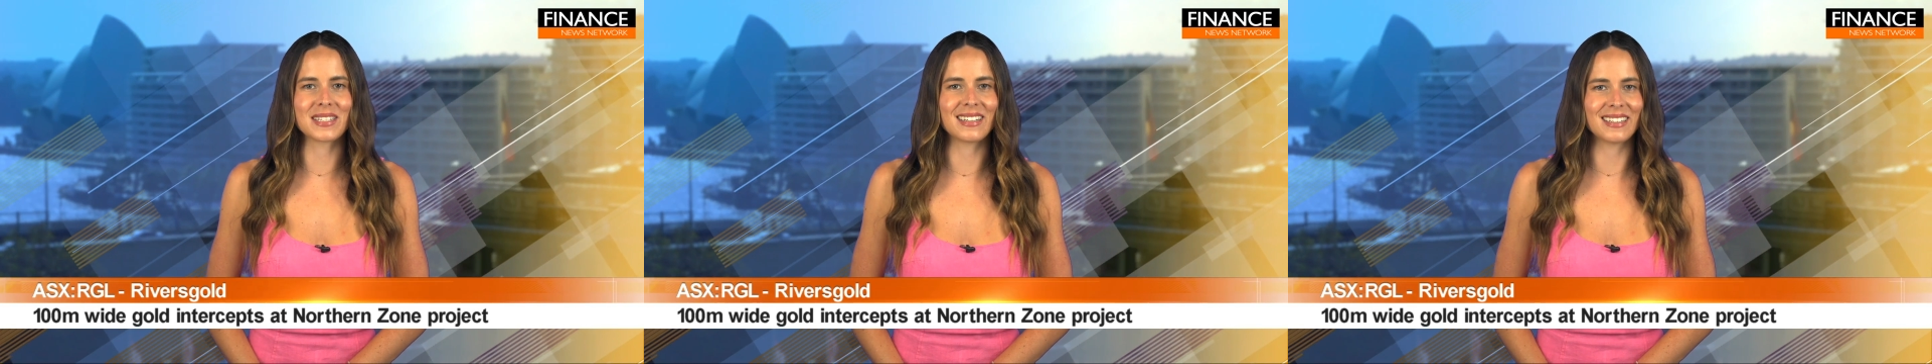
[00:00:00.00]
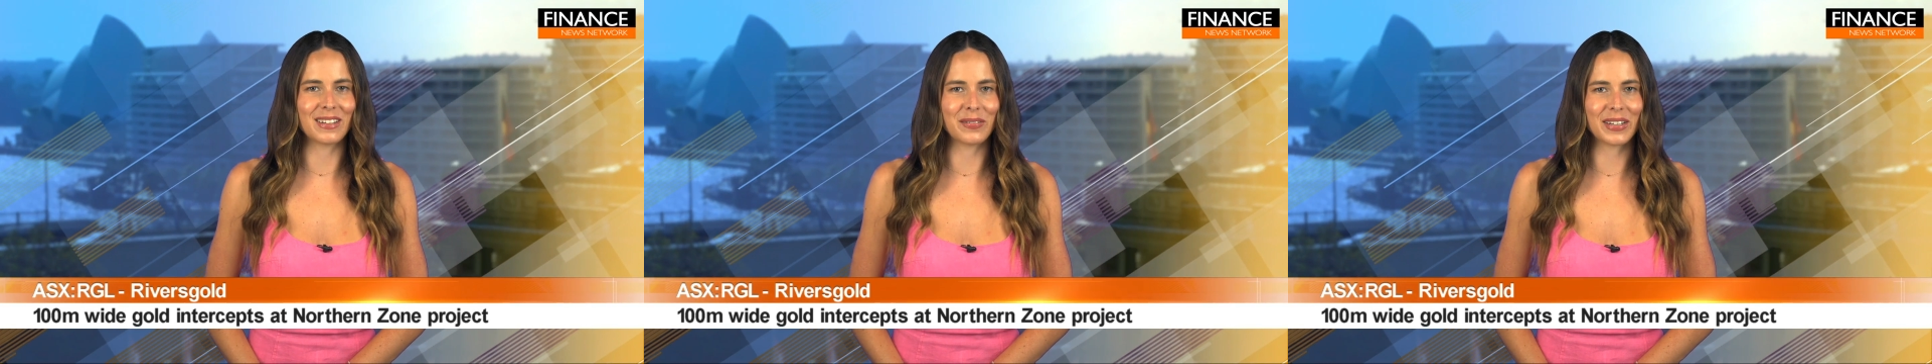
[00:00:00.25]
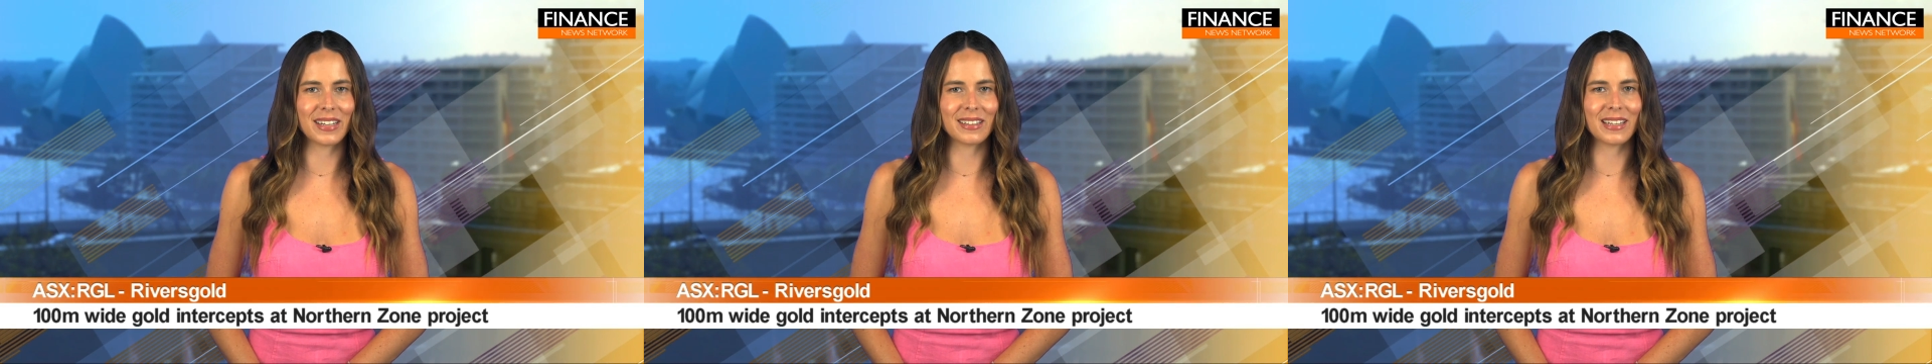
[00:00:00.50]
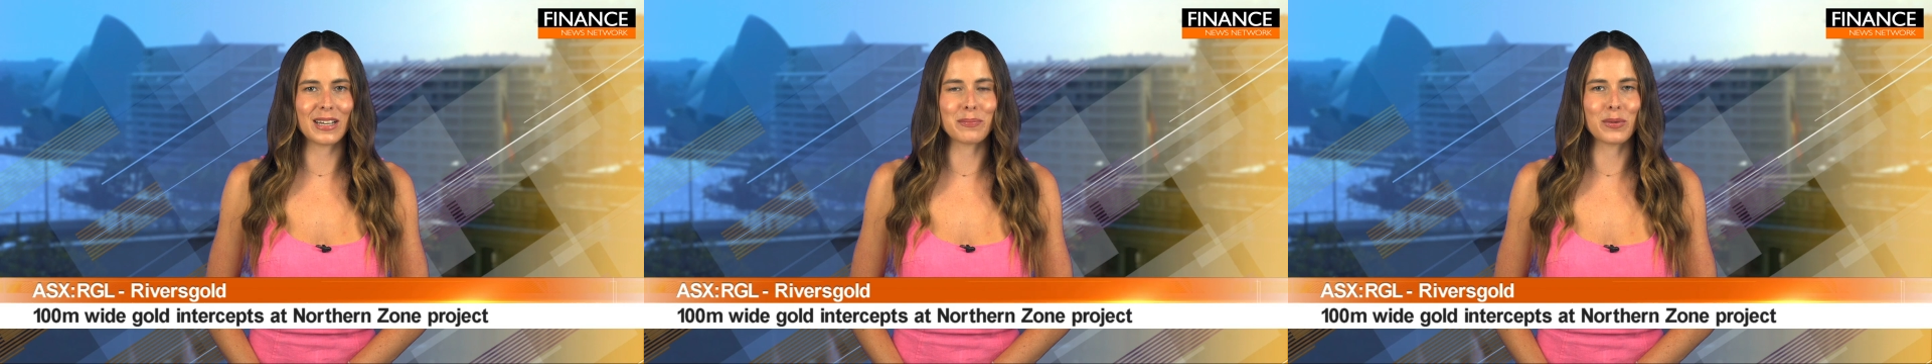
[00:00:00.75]

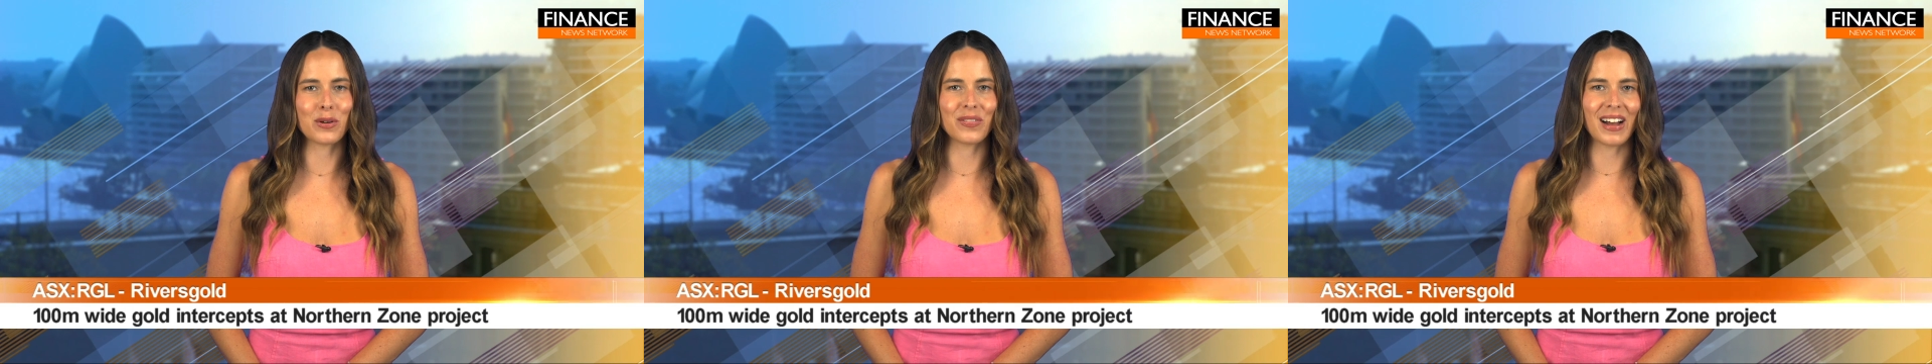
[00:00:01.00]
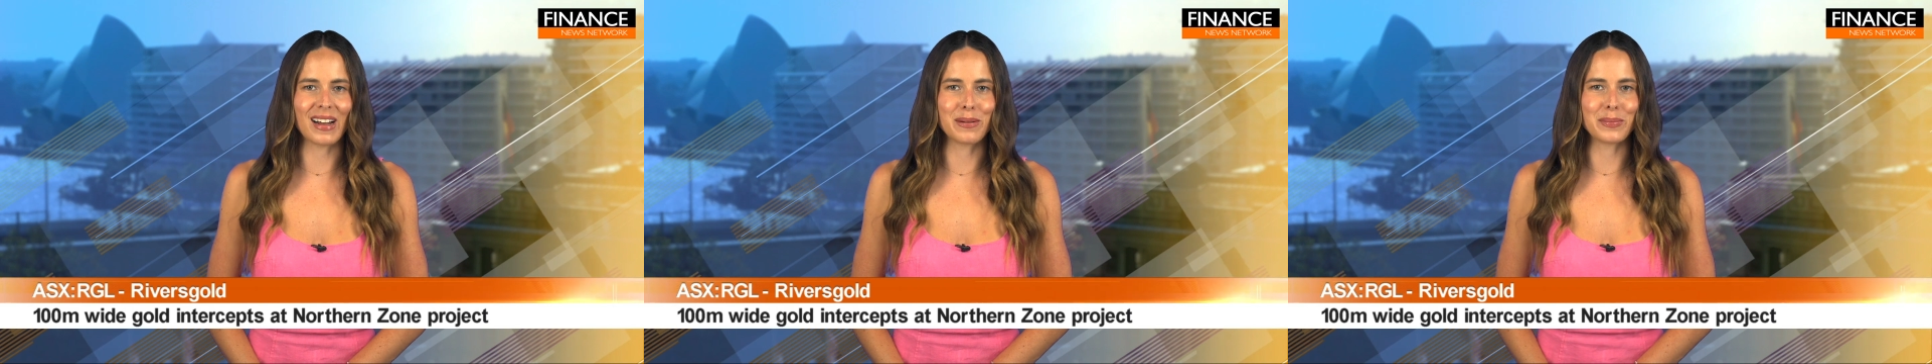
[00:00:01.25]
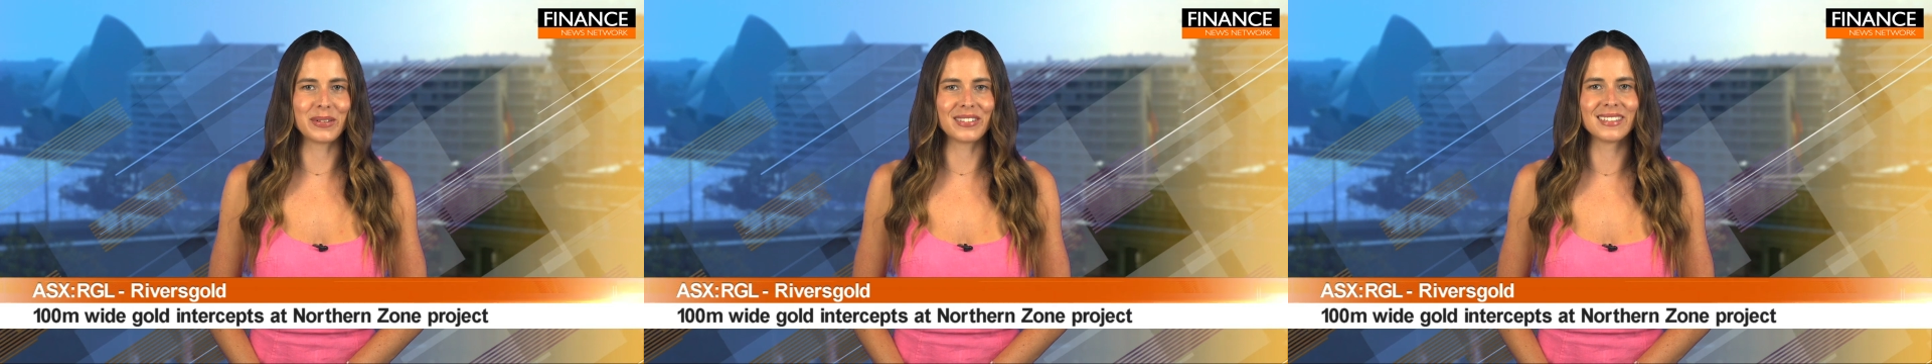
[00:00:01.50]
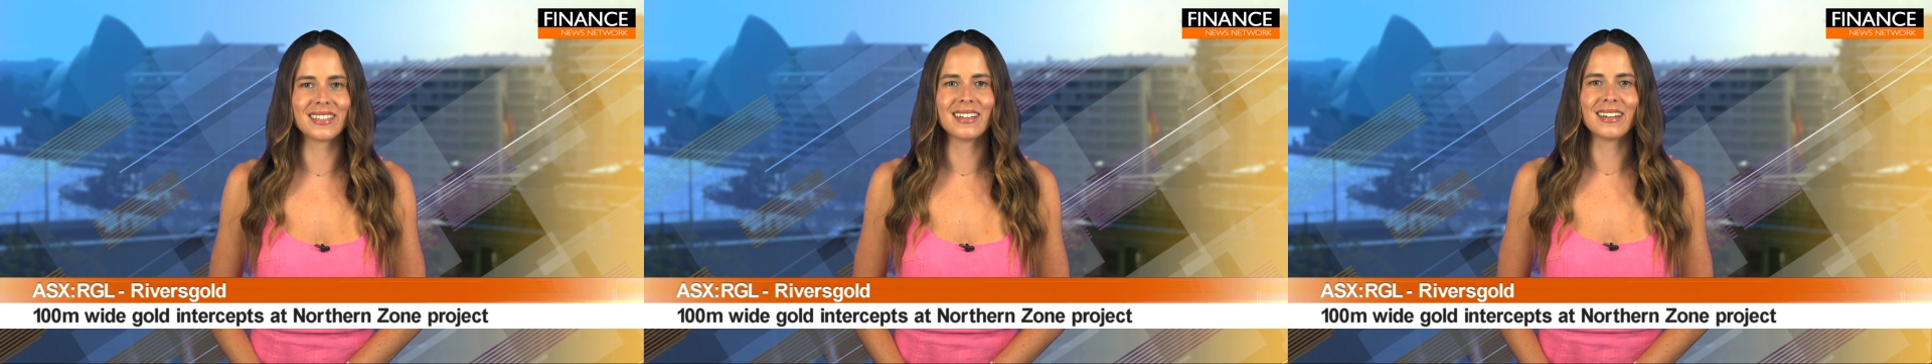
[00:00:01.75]
significantly more viable.